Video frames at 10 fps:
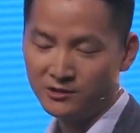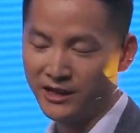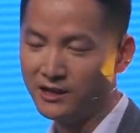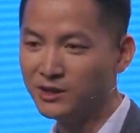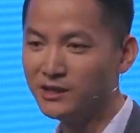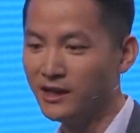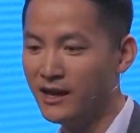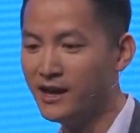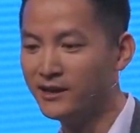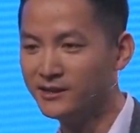gaming
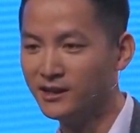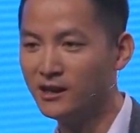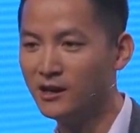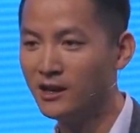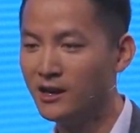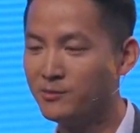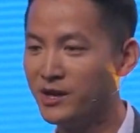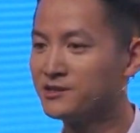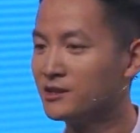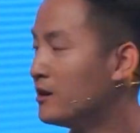and
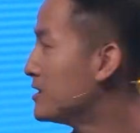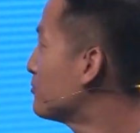PSO as